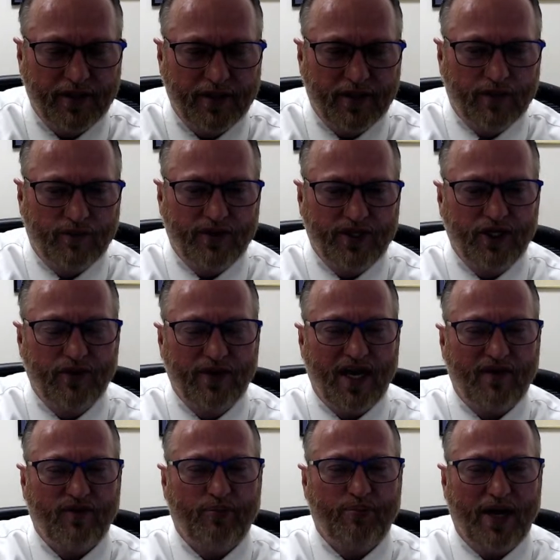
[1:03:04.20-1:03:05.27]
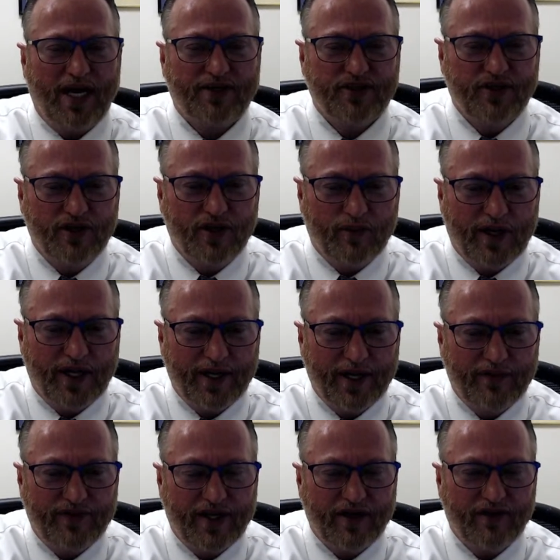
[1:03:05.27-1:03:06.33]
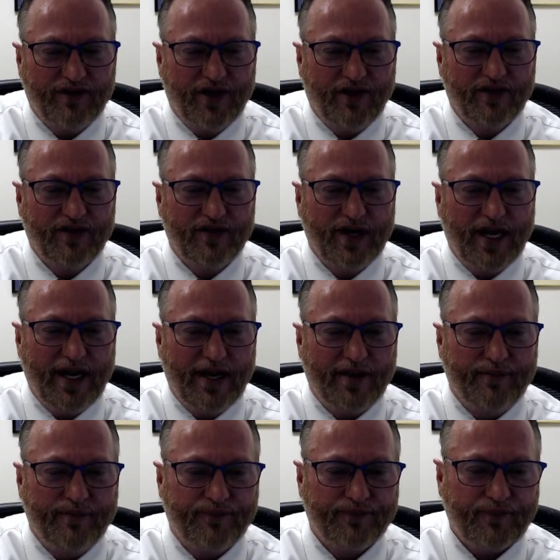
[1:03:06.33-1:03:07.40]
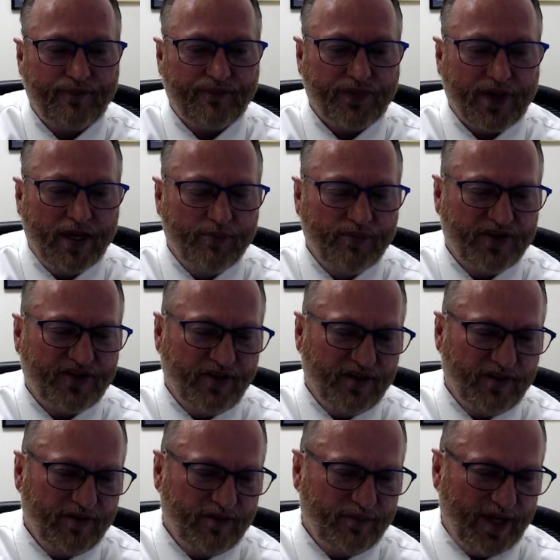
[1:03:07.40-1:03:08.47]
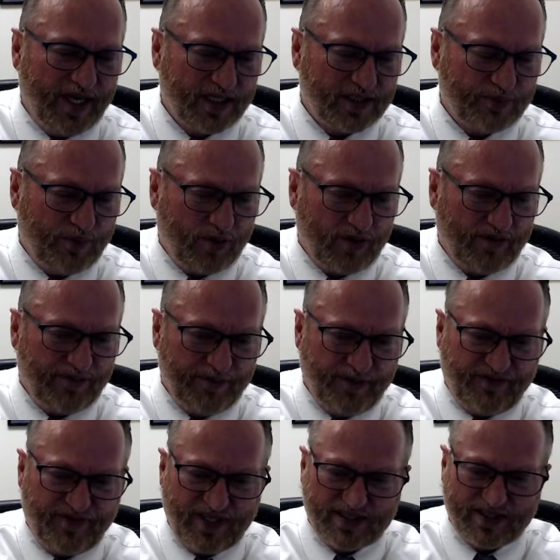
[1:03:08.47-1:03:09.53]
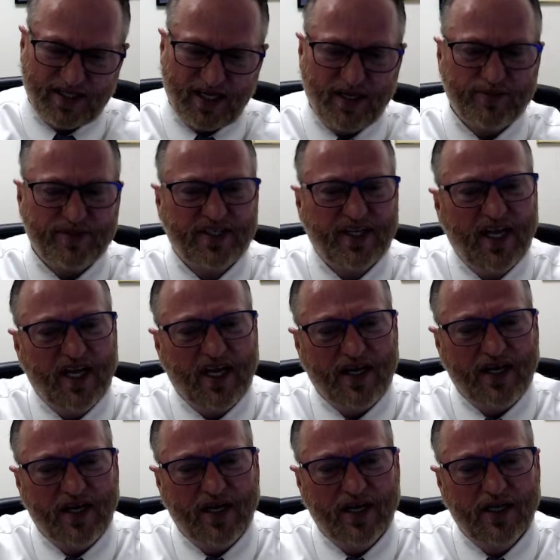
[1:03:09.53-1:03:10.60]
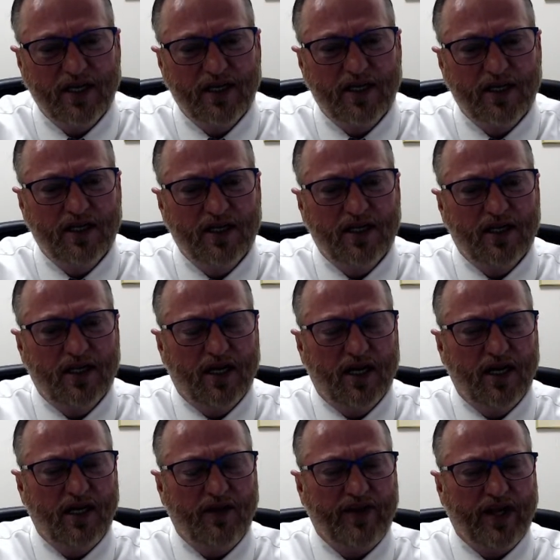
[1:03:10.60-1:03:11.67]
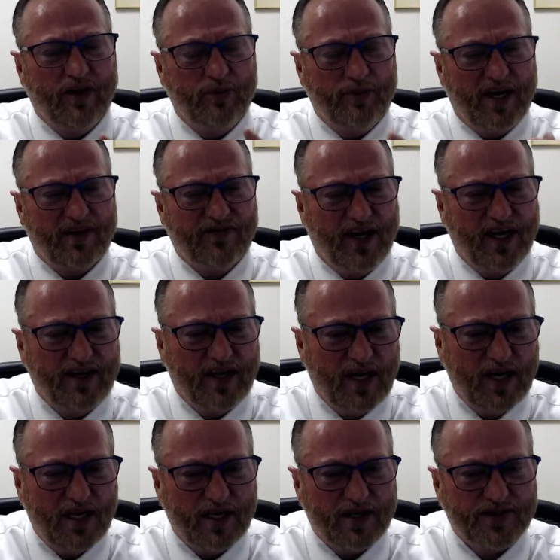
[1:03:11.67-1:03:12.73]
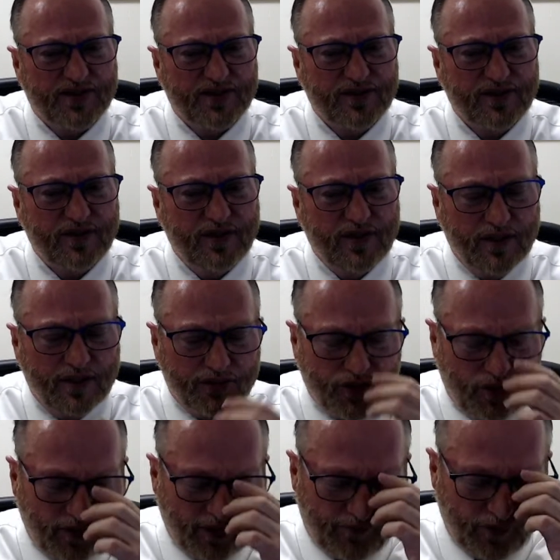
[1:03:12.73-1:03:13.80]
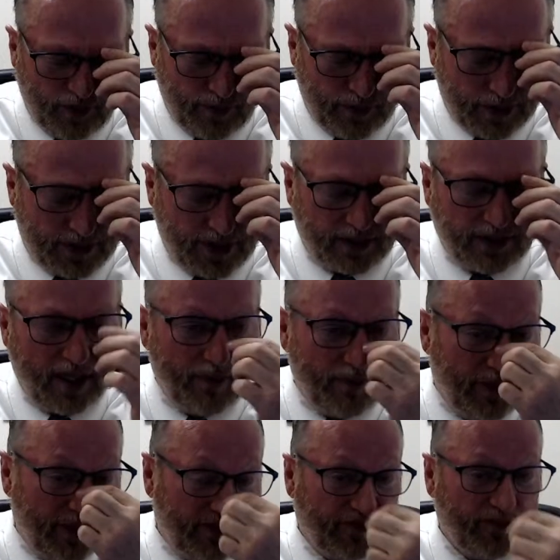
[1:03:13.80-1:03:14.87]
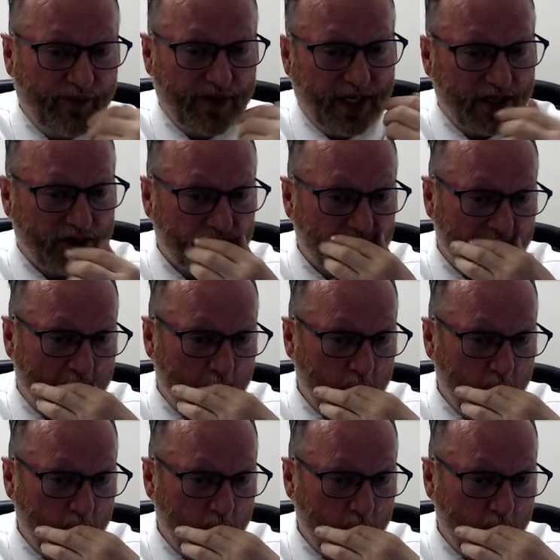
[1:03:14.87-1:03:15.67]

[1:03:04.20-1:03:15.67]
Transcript: When you don't have a pot, you know what? They don't know your name. But the banks borrow from the feds times 10. They loan back 5 to us. So if we would have took that money from the escrow,